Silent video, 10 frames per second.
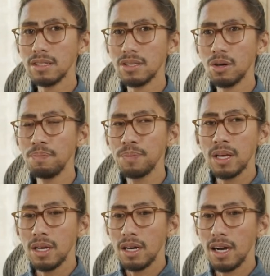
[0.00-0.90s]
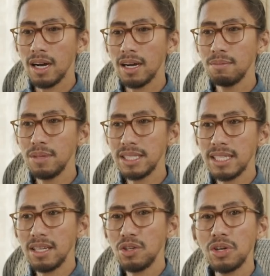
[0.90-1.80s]
So it's
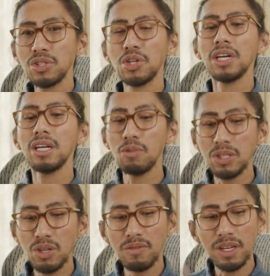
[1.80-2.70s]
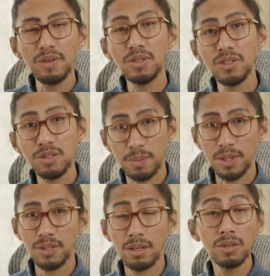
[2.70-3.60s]
like you're returning what you have given to this
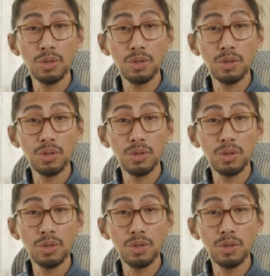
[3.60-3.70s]
person.